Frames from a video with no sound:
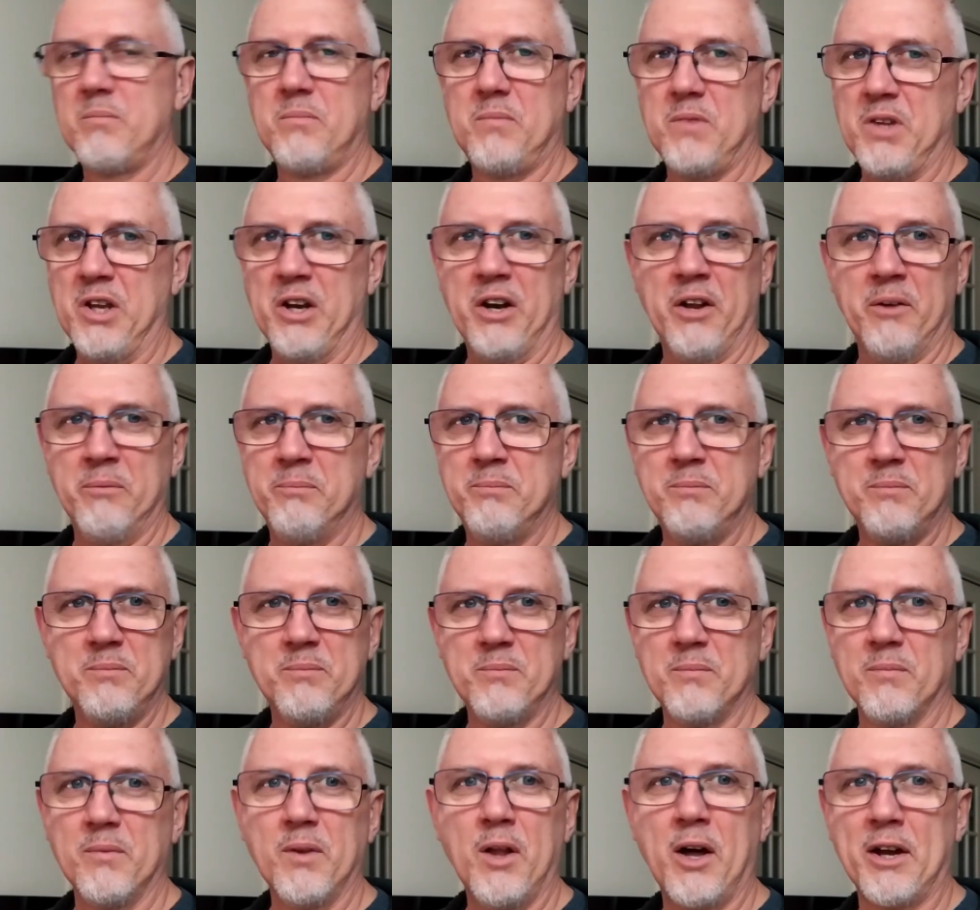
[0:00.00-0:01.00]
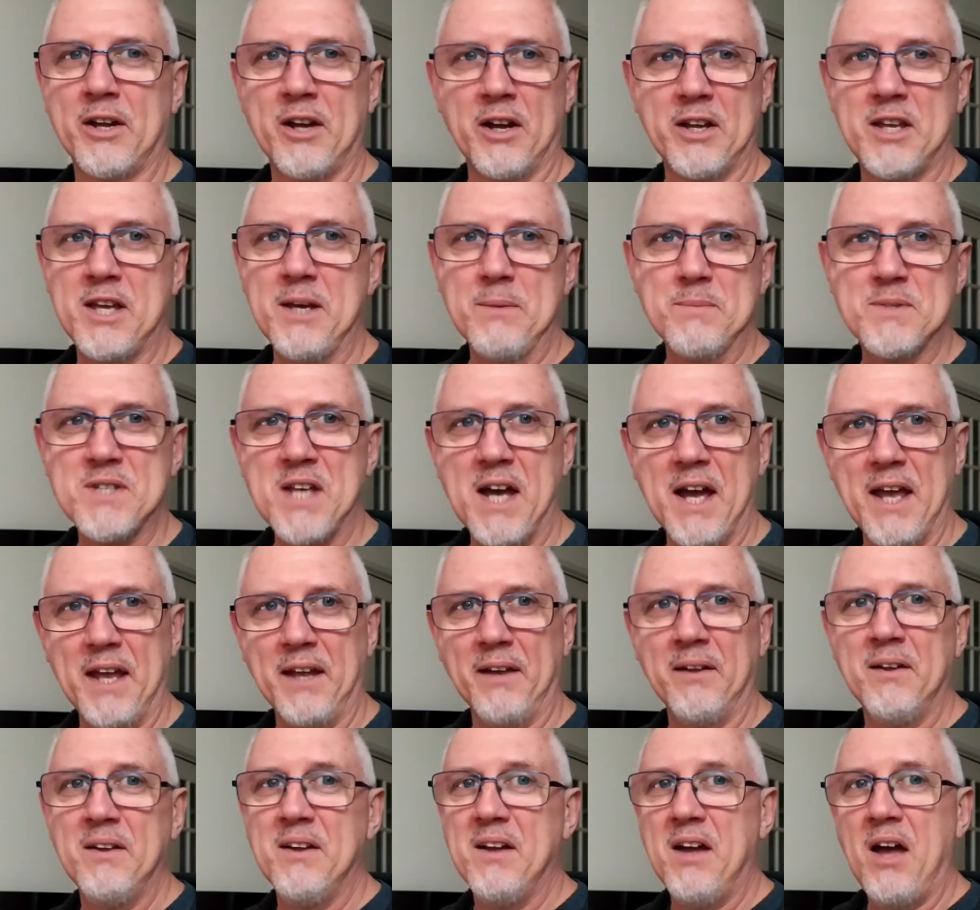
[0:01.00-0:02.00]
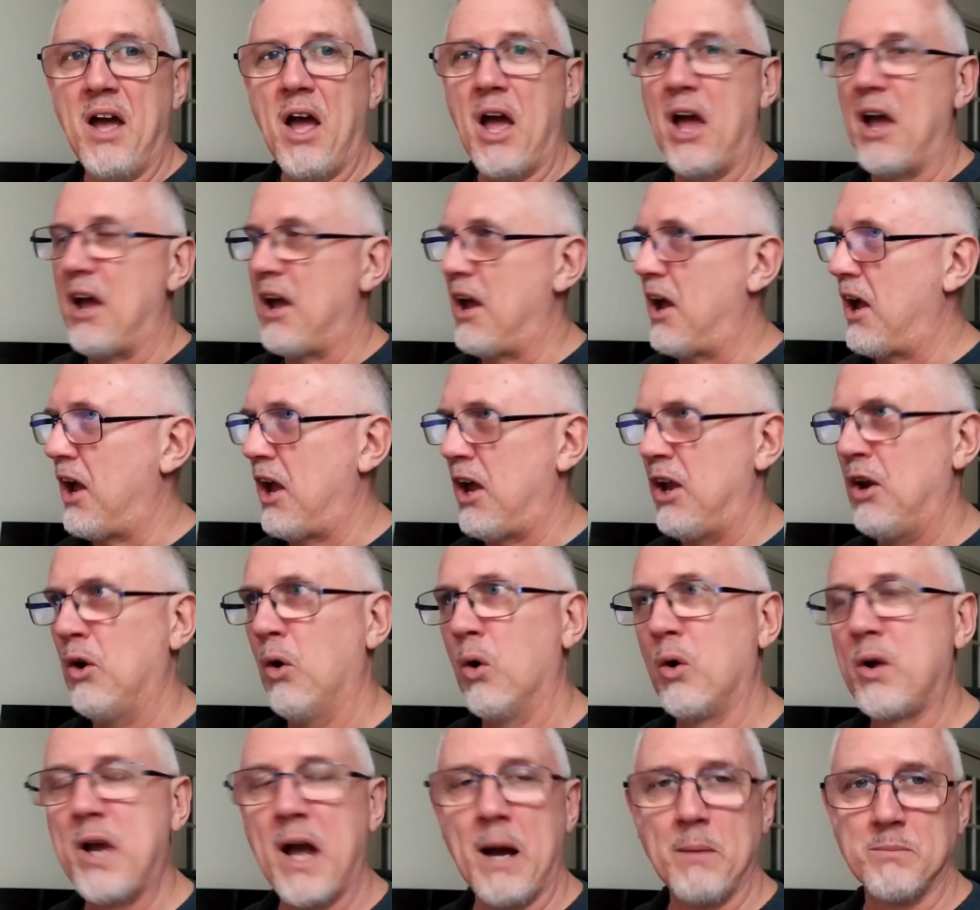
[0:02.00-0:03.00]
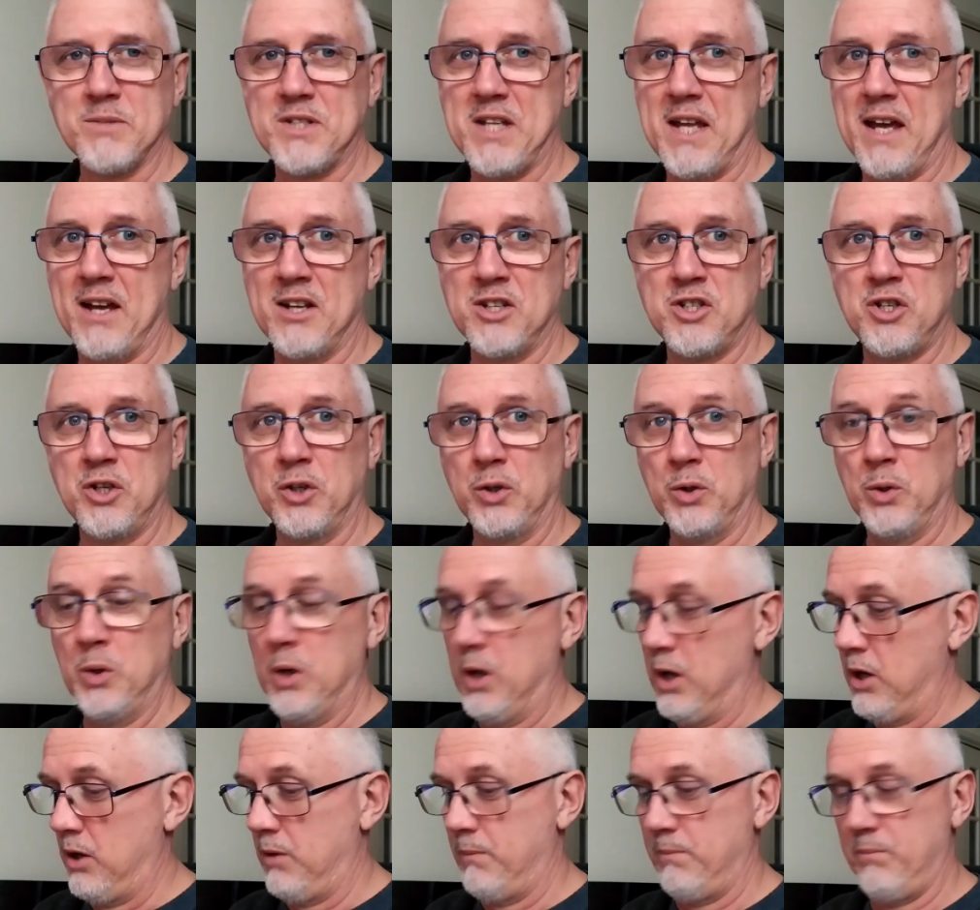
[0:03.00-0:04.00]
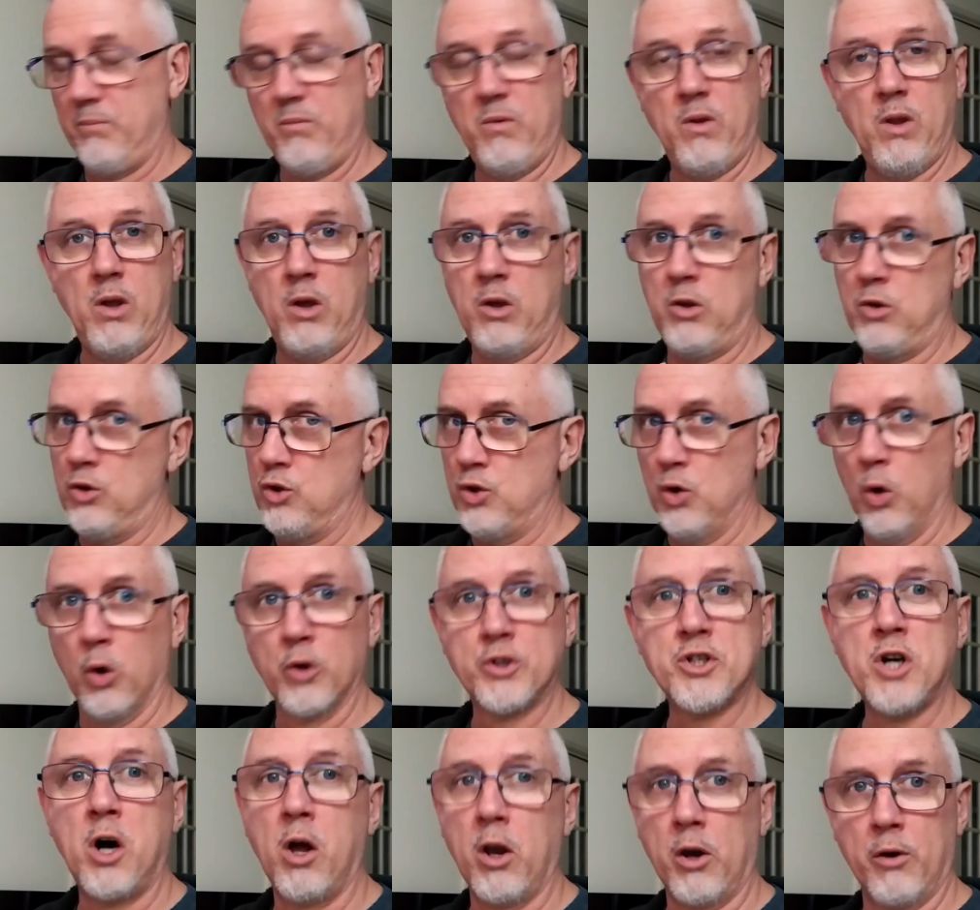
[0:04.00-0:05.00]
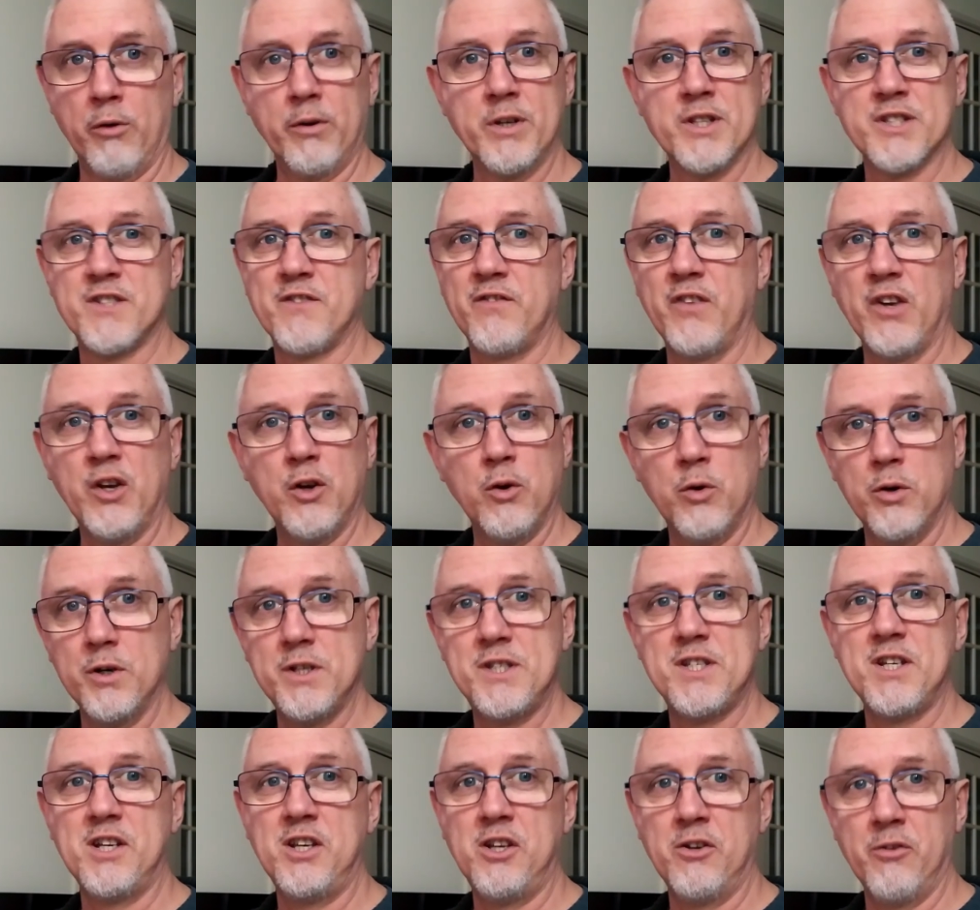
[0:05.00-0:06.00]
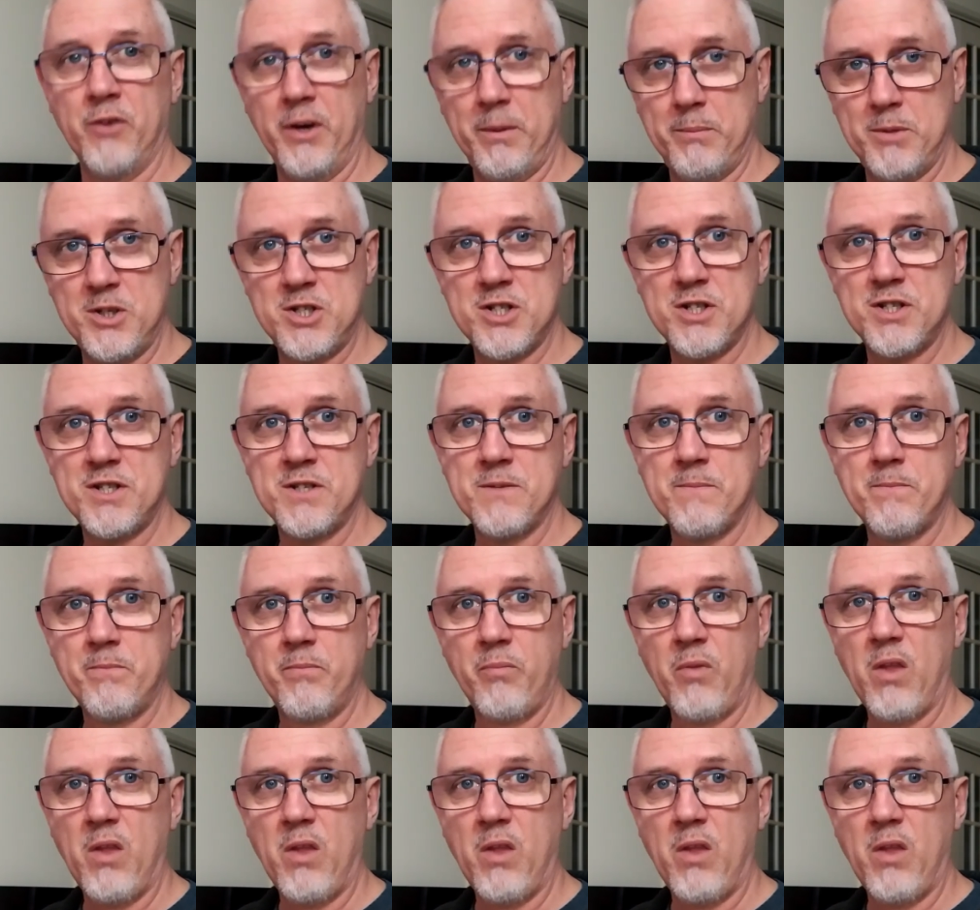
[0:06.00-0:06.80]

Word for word: you know, like I keep saying, it all comes down to your tolerance for noise in your images,